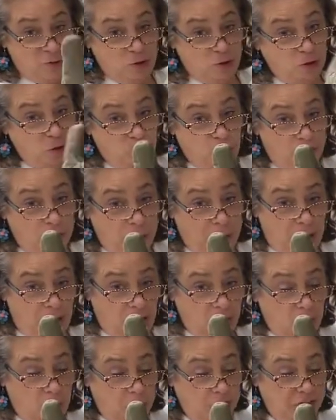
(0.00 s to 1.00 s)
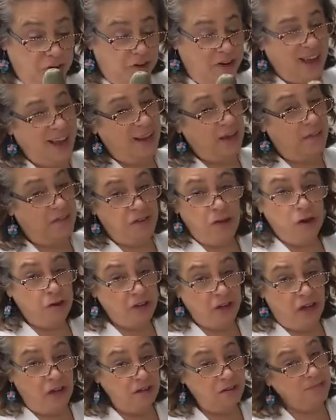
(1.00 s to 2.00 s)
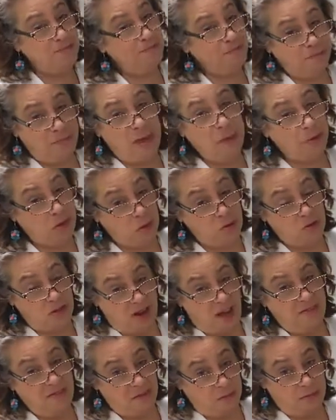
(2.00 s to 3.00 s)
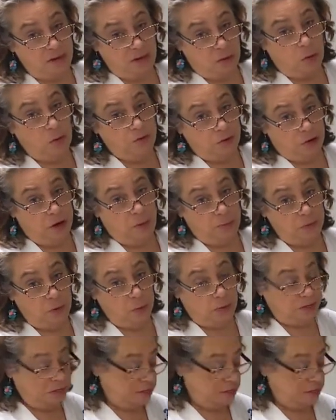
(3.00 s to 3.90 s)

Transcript: you should wear a pot holder, and if you're young, maybe you should have somebody older help you